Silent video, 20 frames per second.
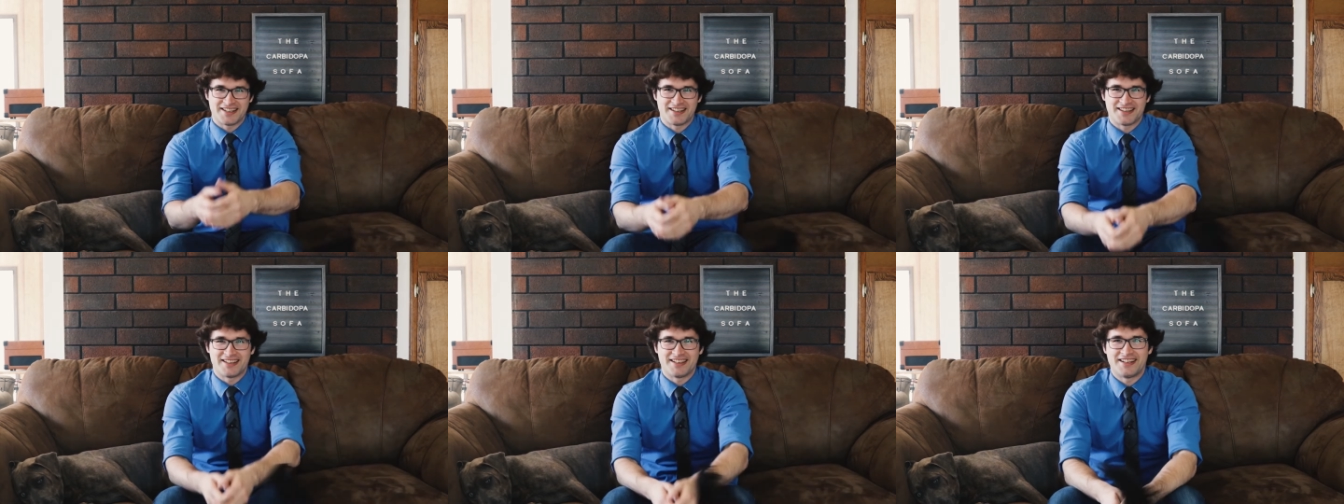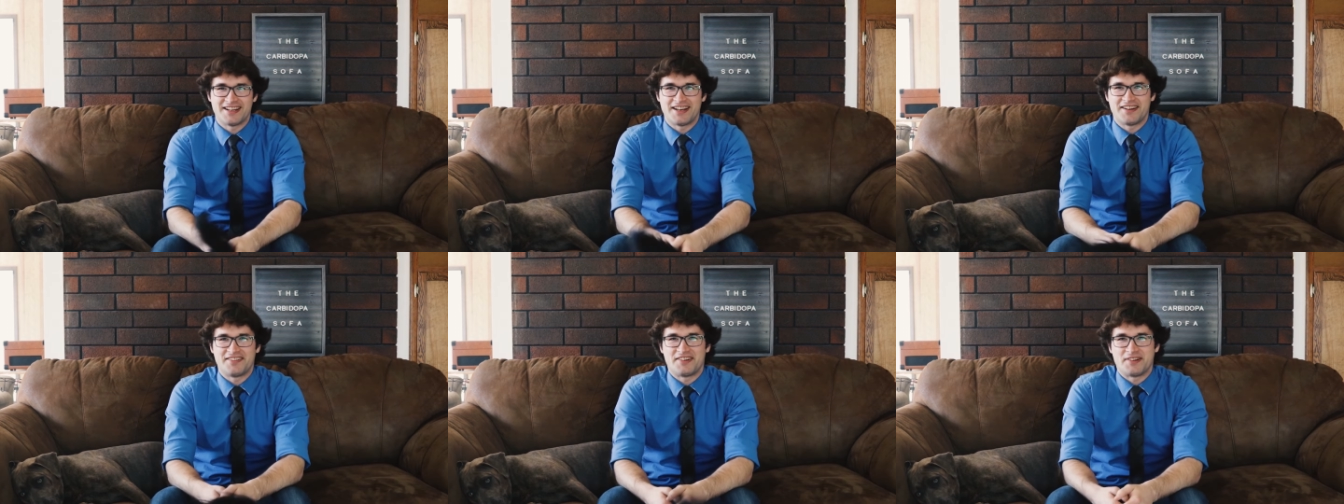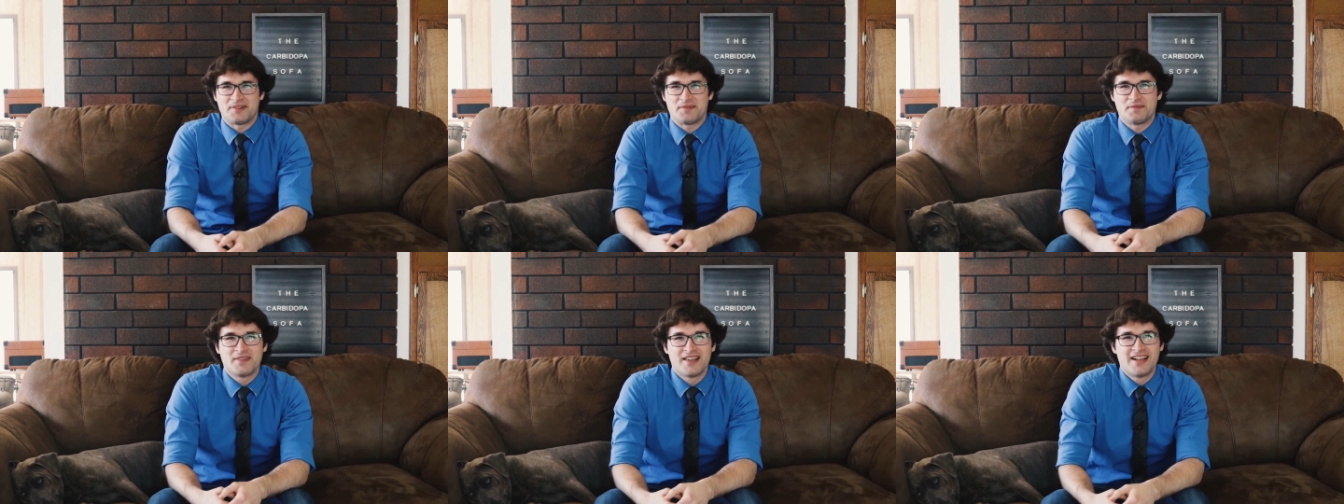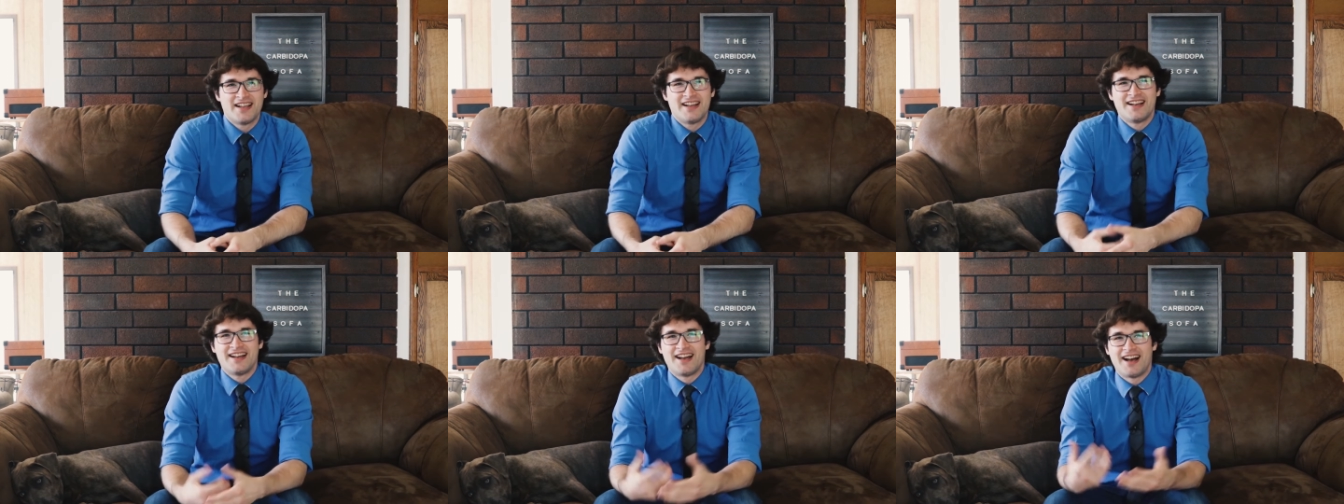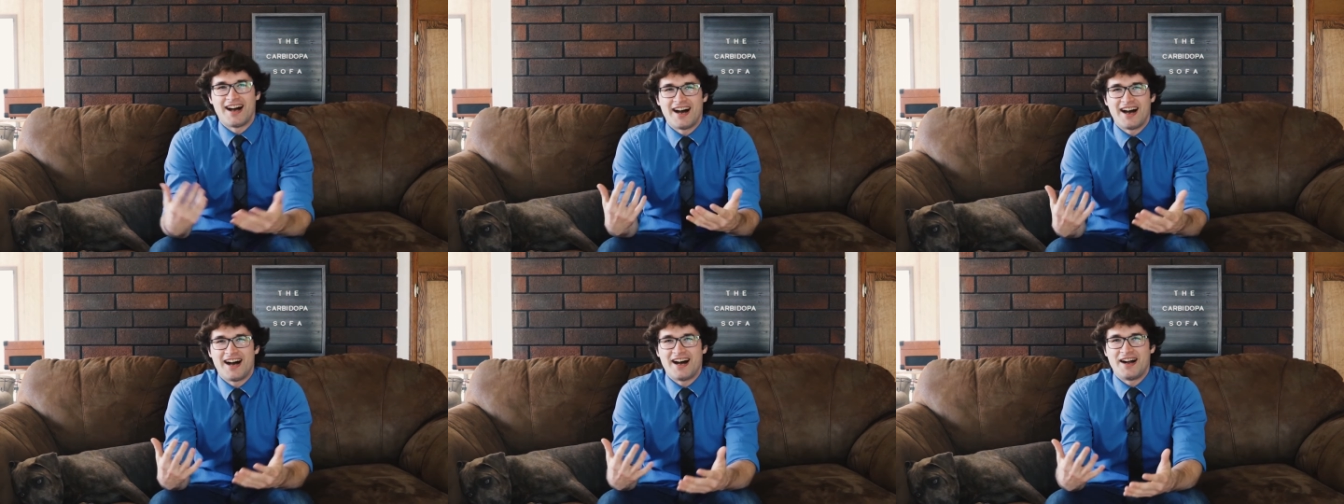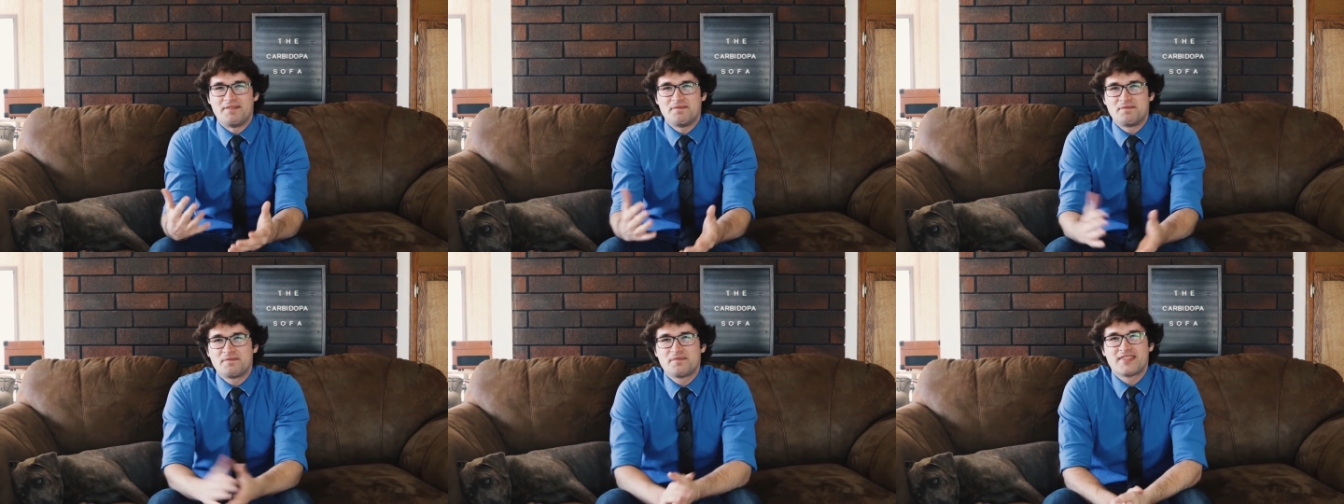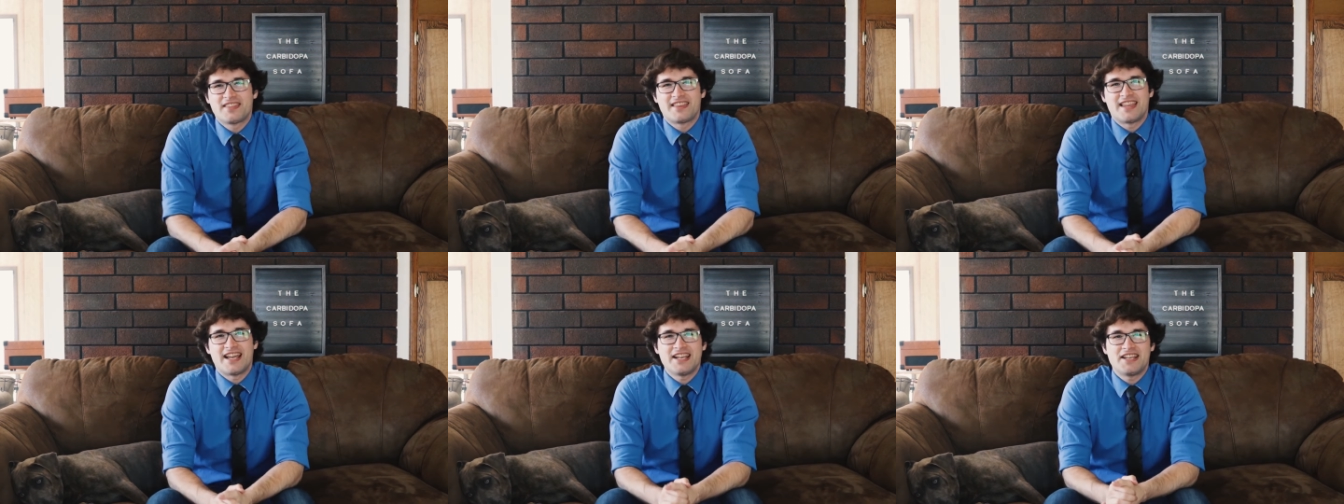of the devil.
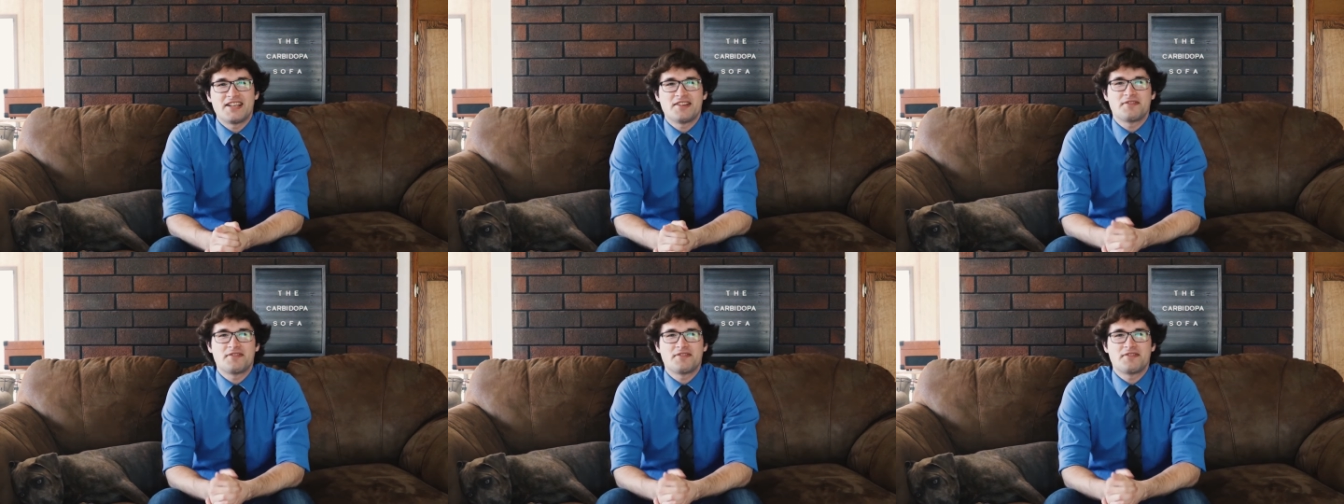Thank